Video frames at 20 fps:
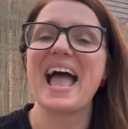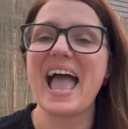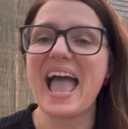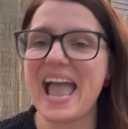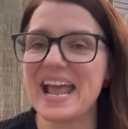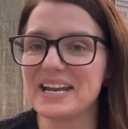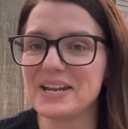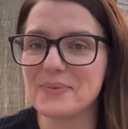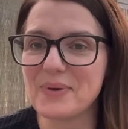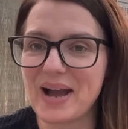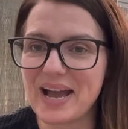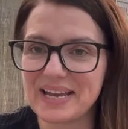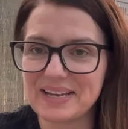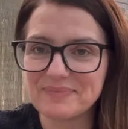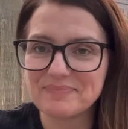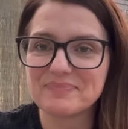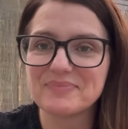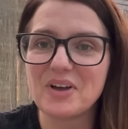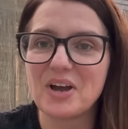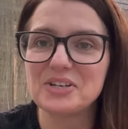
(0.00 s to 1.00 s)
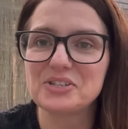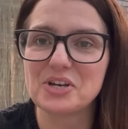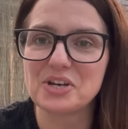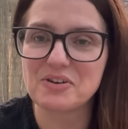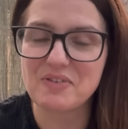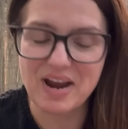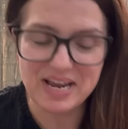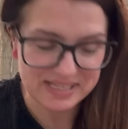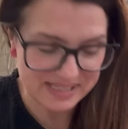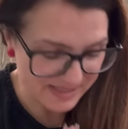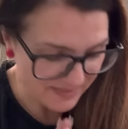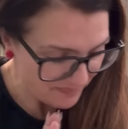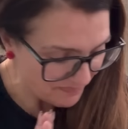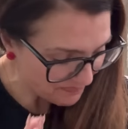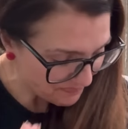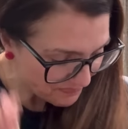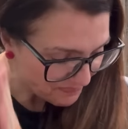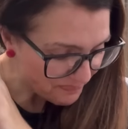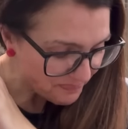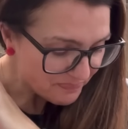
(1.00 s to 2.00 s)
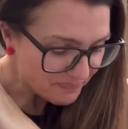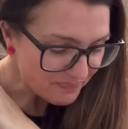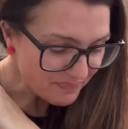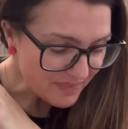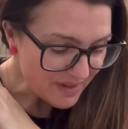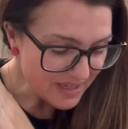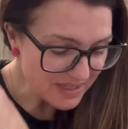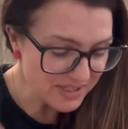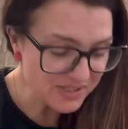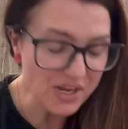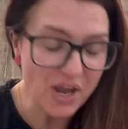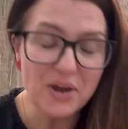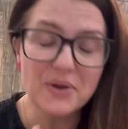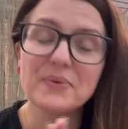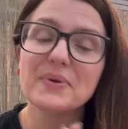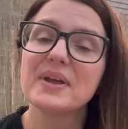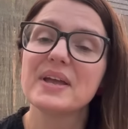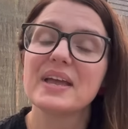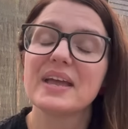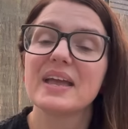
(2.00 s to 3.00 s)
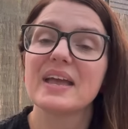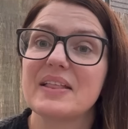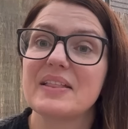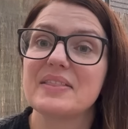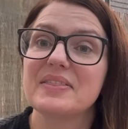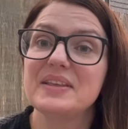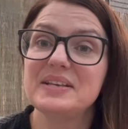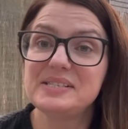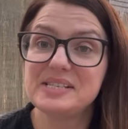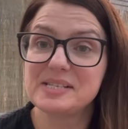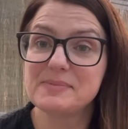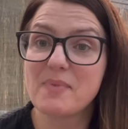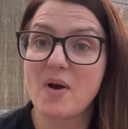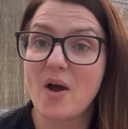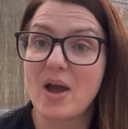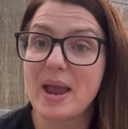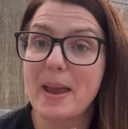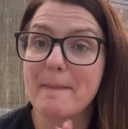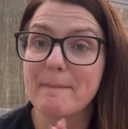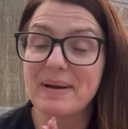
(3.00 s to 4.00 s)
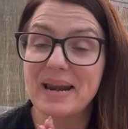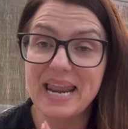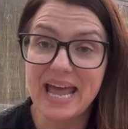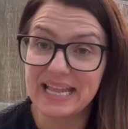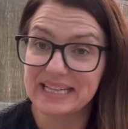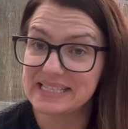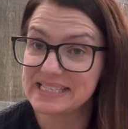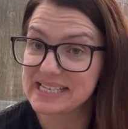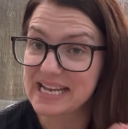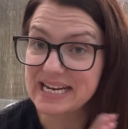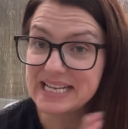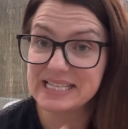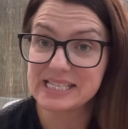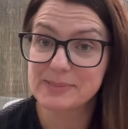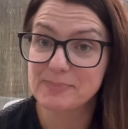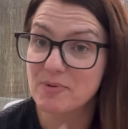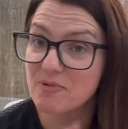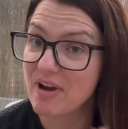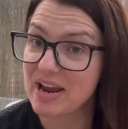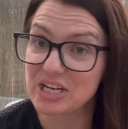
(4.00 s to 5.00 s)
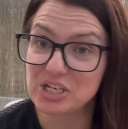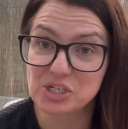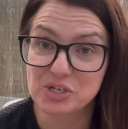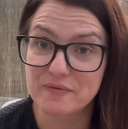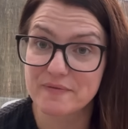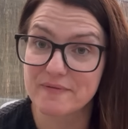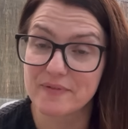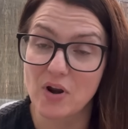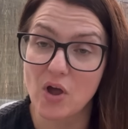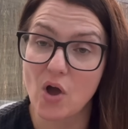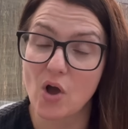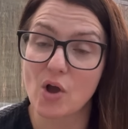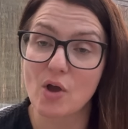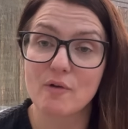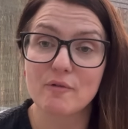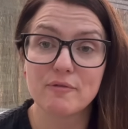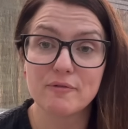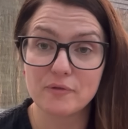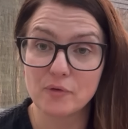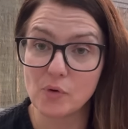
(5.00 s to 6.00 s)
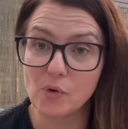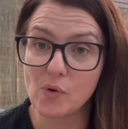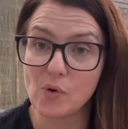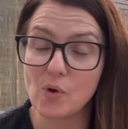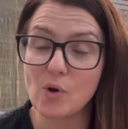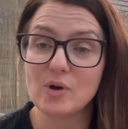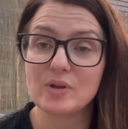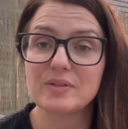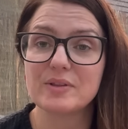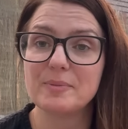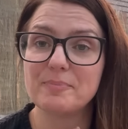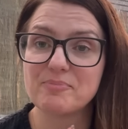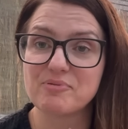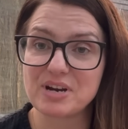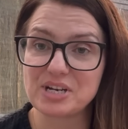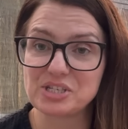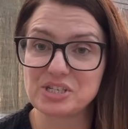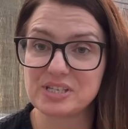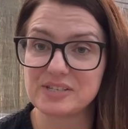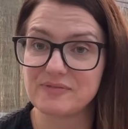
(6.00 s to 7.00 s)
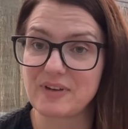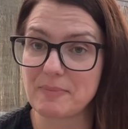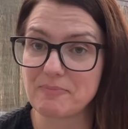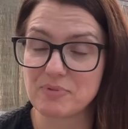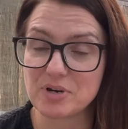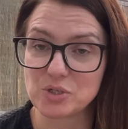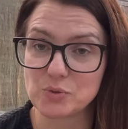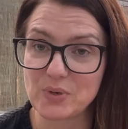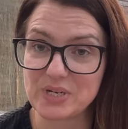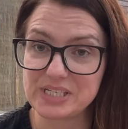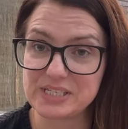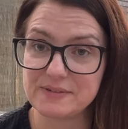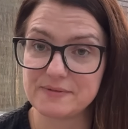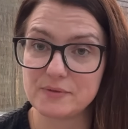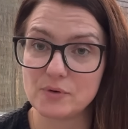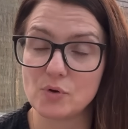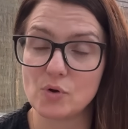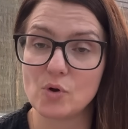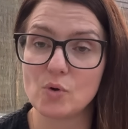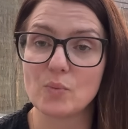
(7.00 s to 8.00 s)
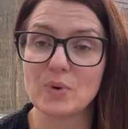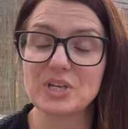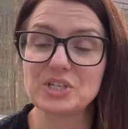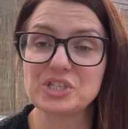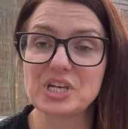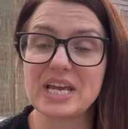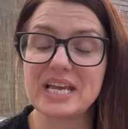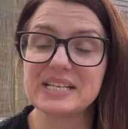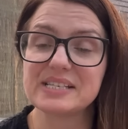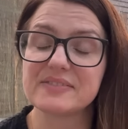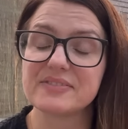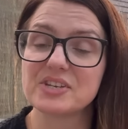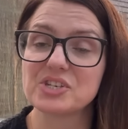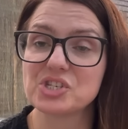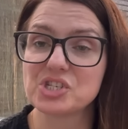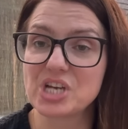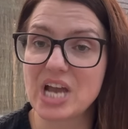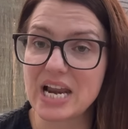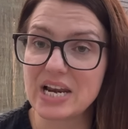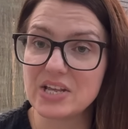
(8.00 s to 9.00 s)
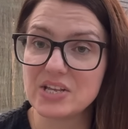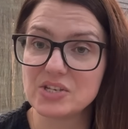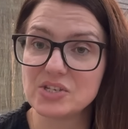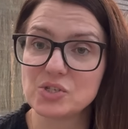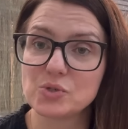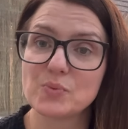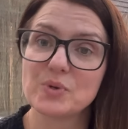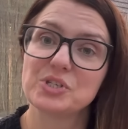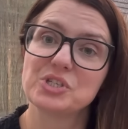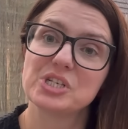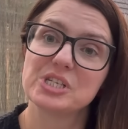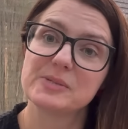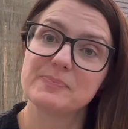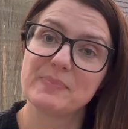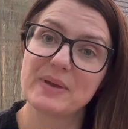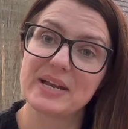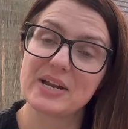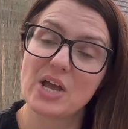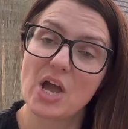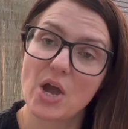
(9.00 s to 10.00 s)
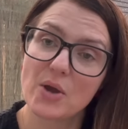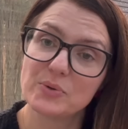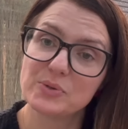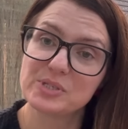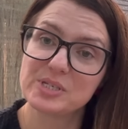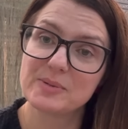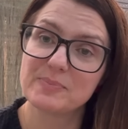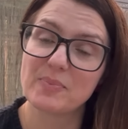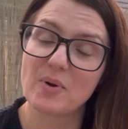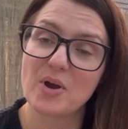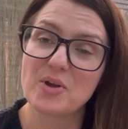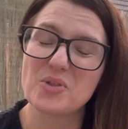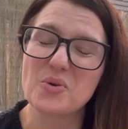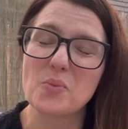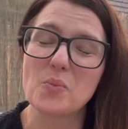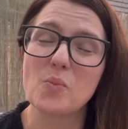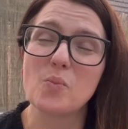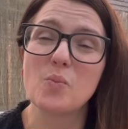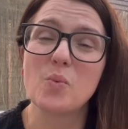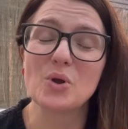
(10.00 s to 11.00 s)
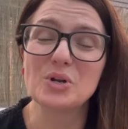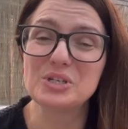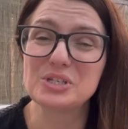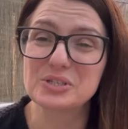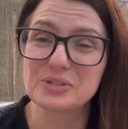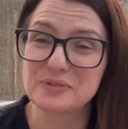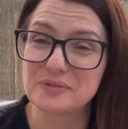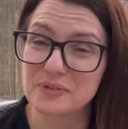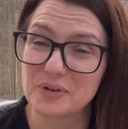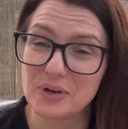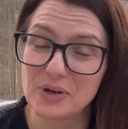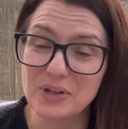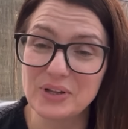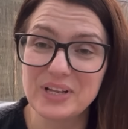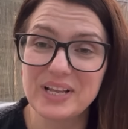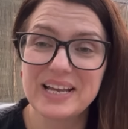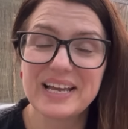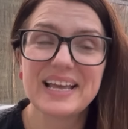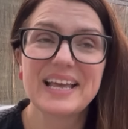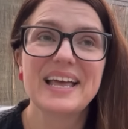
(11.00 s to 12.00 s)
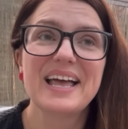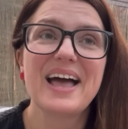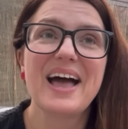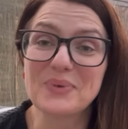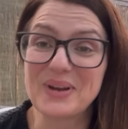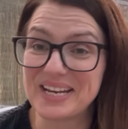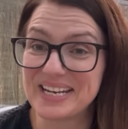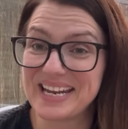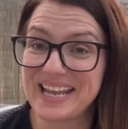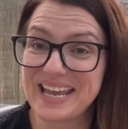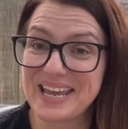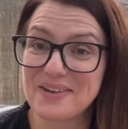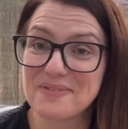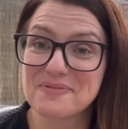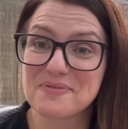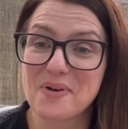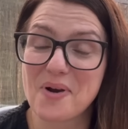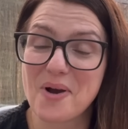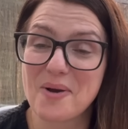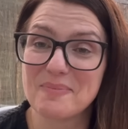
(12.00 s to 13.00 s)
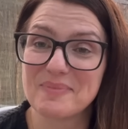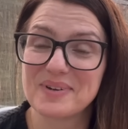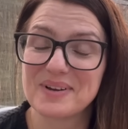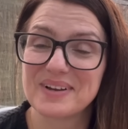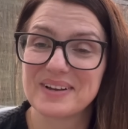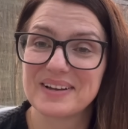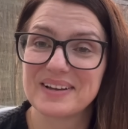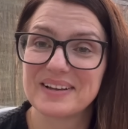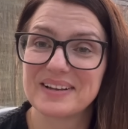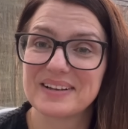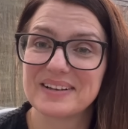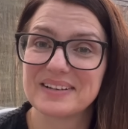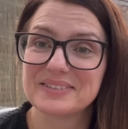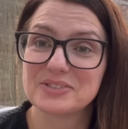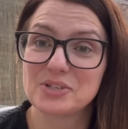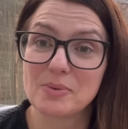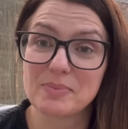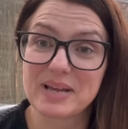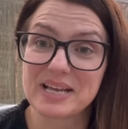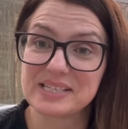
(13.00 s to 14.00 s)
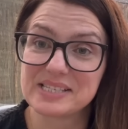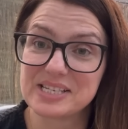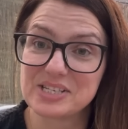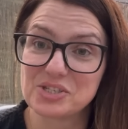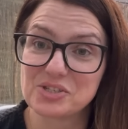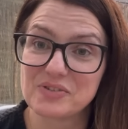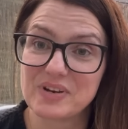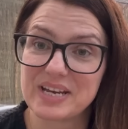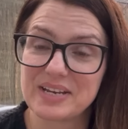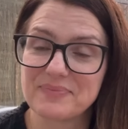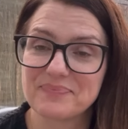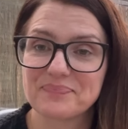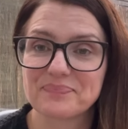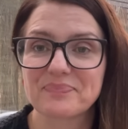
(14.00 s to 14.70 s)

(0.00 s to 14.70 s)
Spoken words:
Anyway, I digress. So this is my plans and inspiration vlog for the Precious Fabric 24, which is the challenge which has been hosted by the wonderful Whitney from Tomcat Stitchery.